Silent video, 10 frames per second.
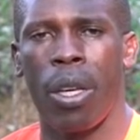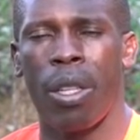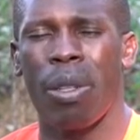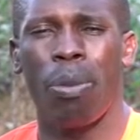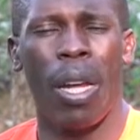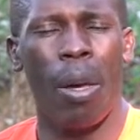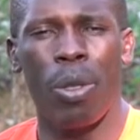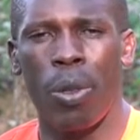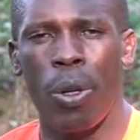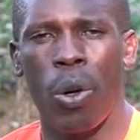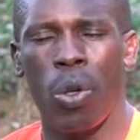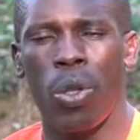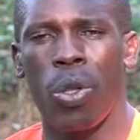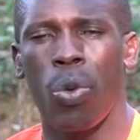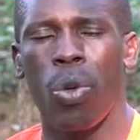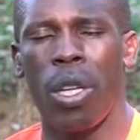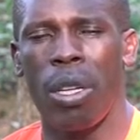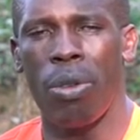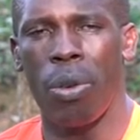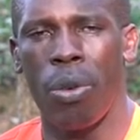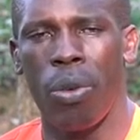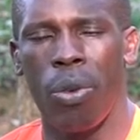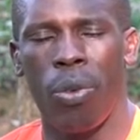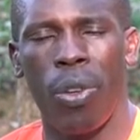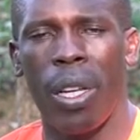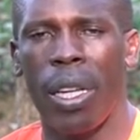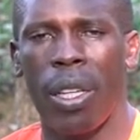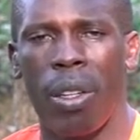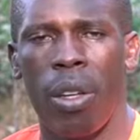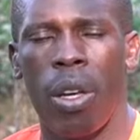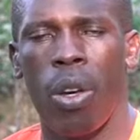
And sometimes it's because we are feeling